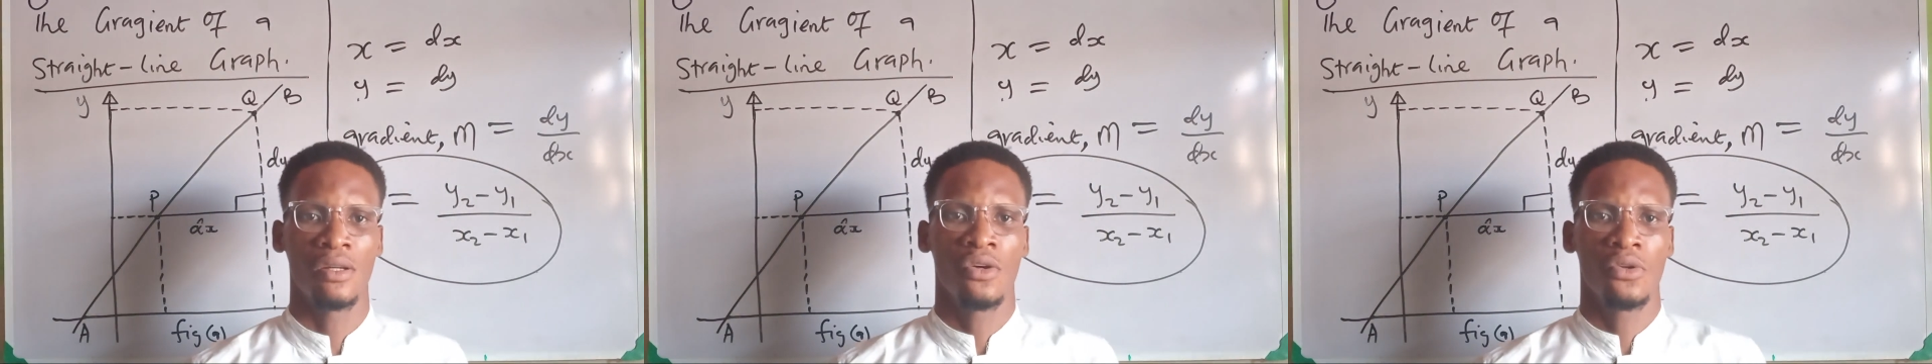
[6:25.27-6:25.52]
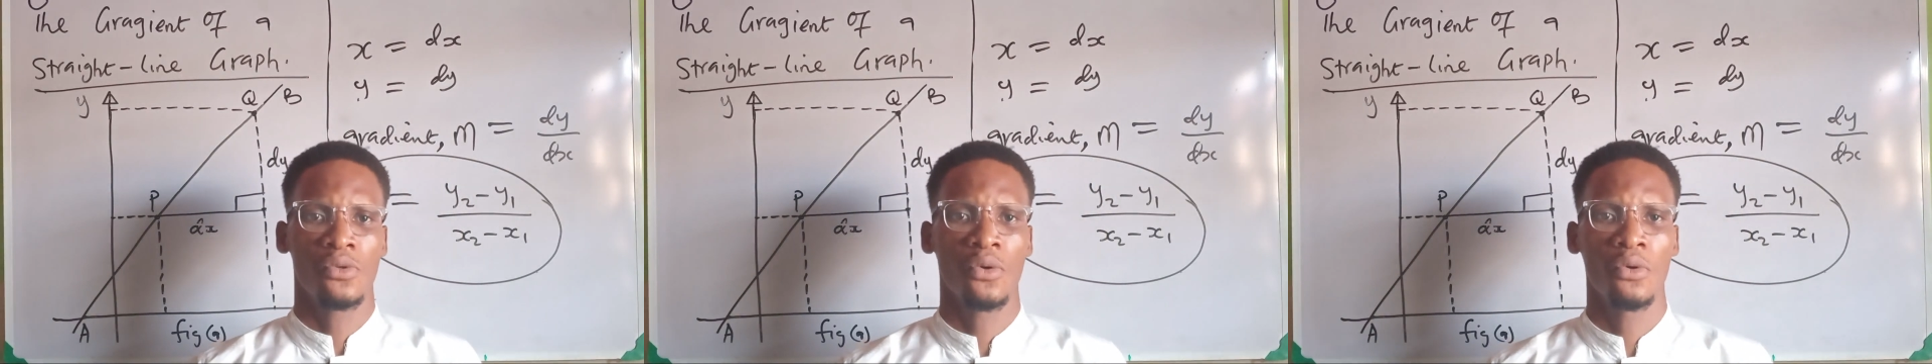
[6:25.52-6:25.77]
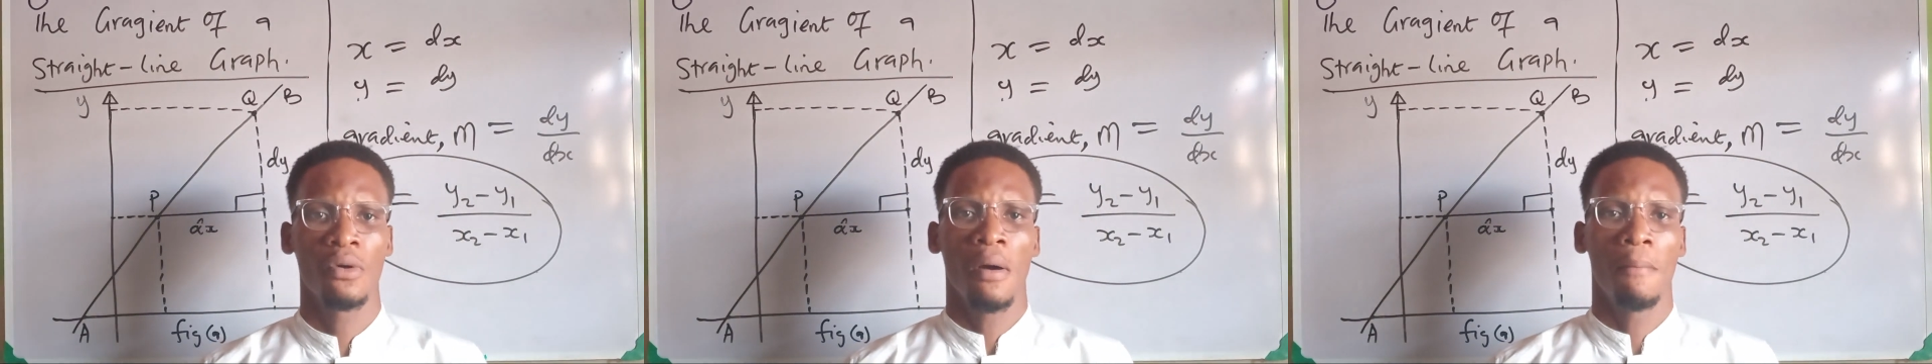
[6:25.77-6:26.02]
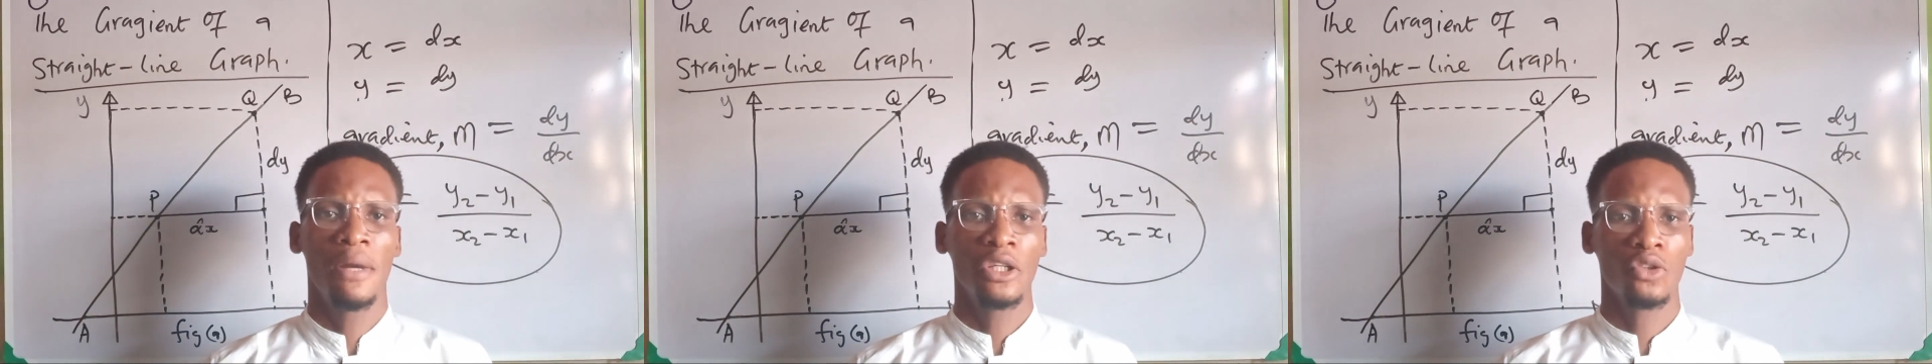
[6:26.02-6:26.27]
So
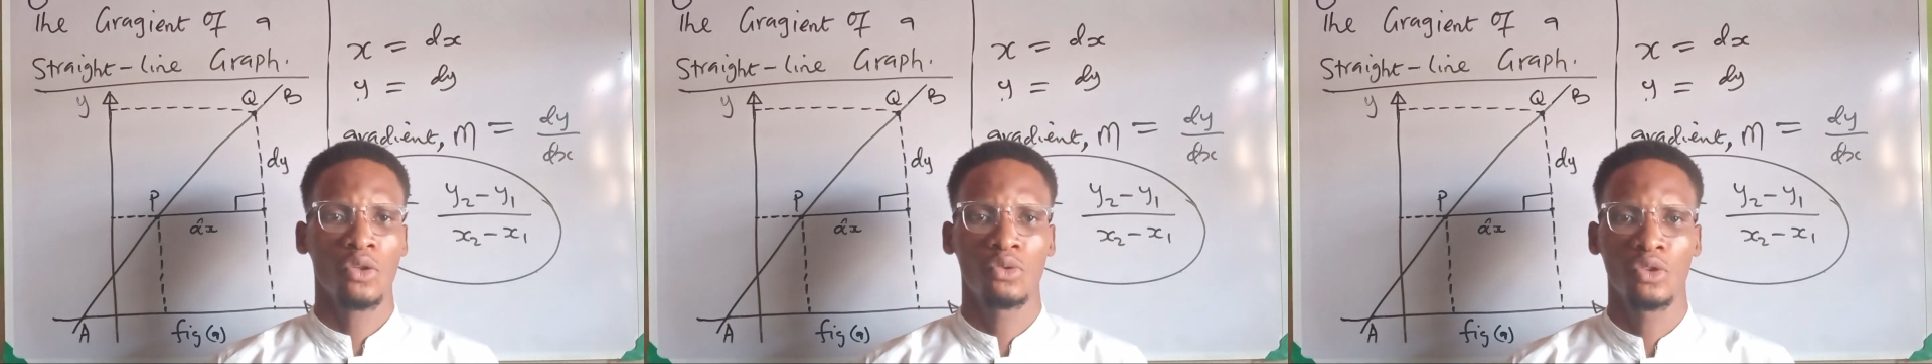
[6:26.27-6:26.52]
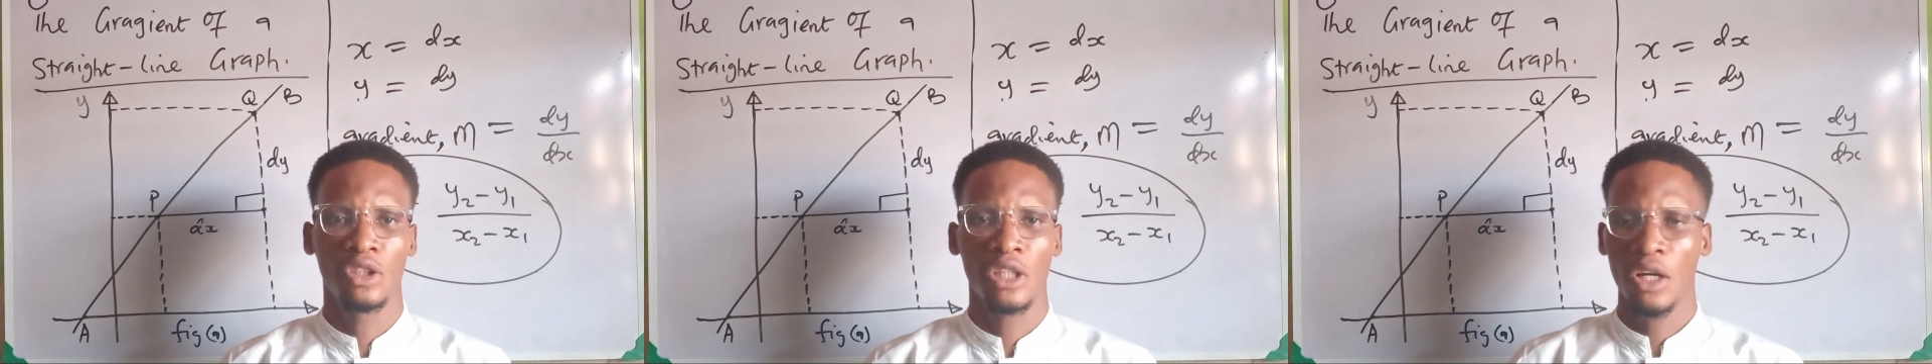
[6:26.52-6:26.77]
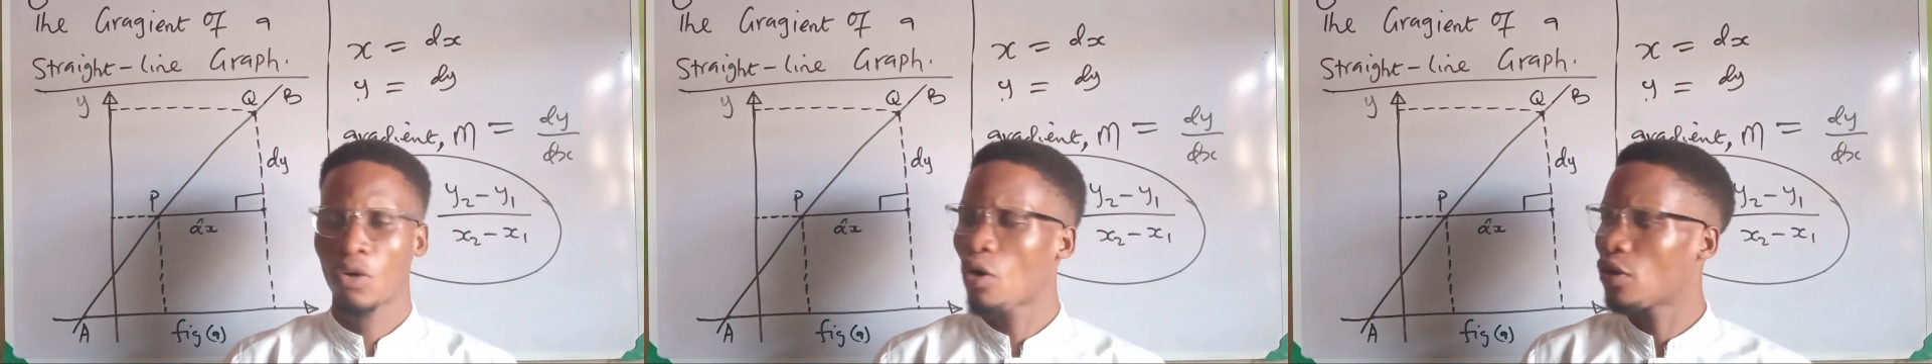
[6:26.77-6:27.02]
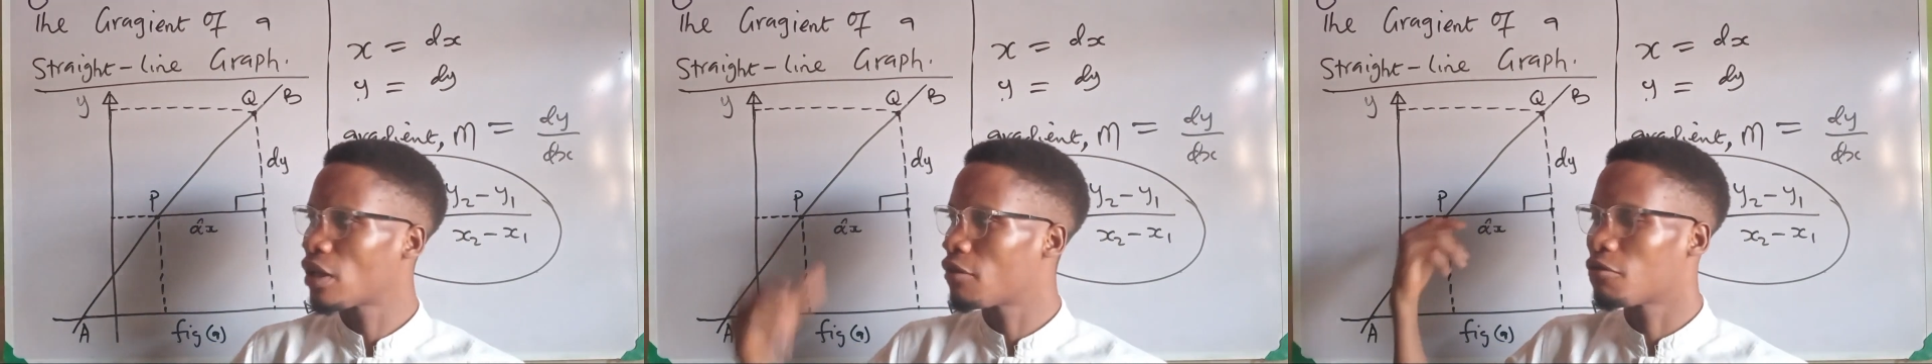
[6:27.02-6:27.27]
make sure to check
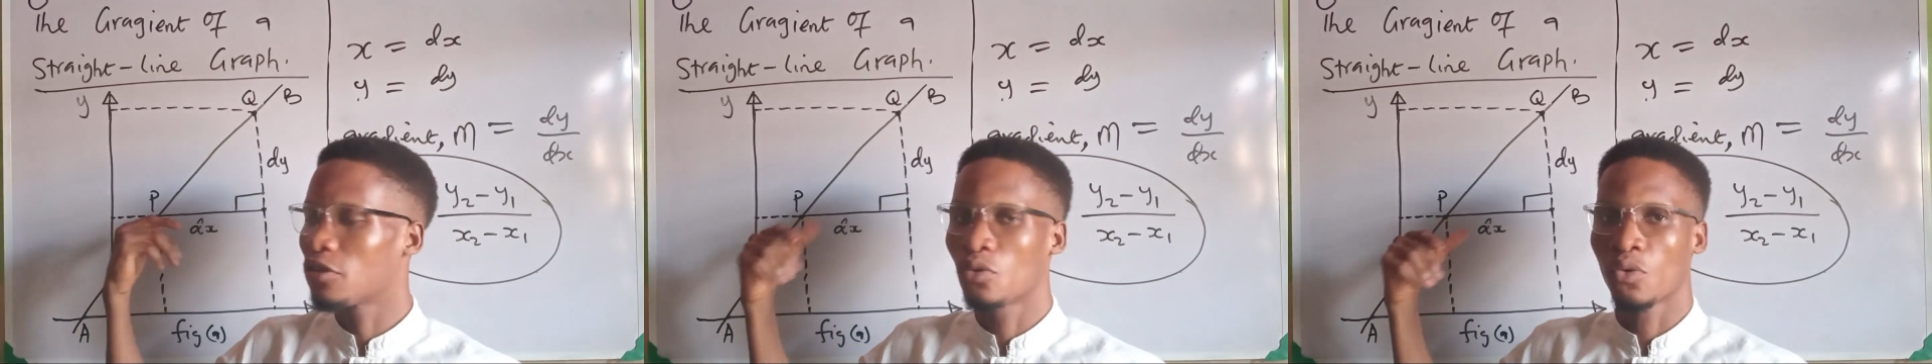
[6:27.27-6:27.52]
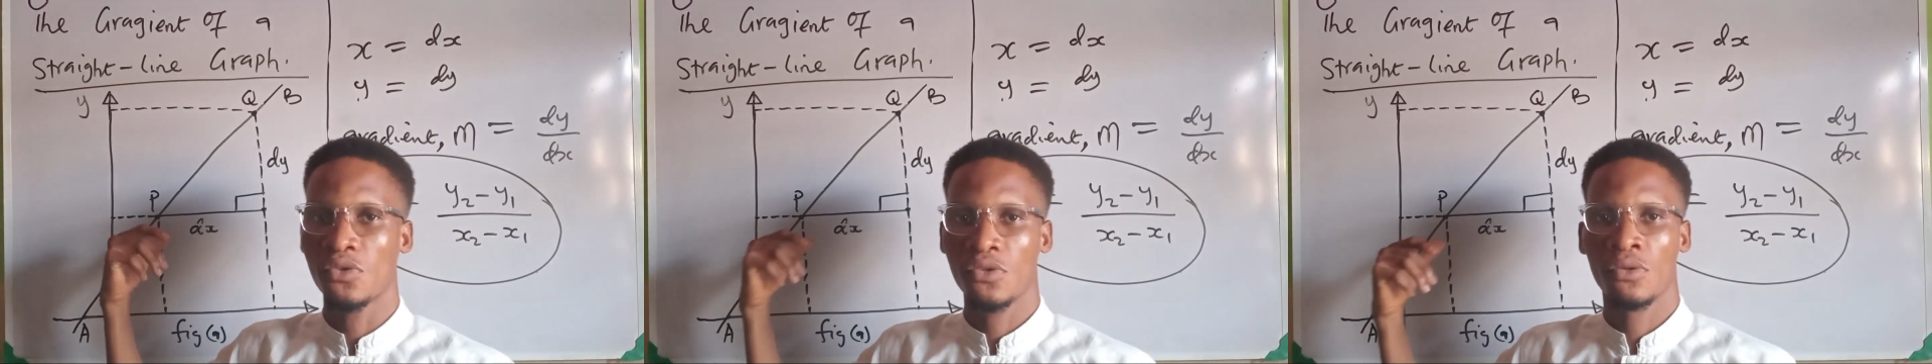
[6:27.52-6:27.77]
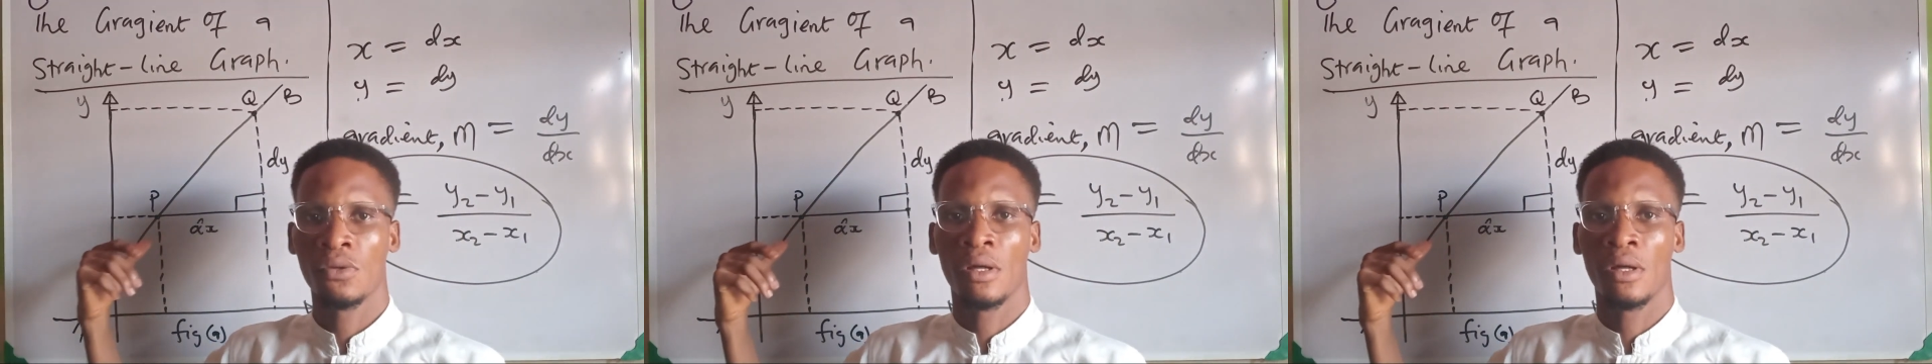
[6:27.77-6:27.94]
other videos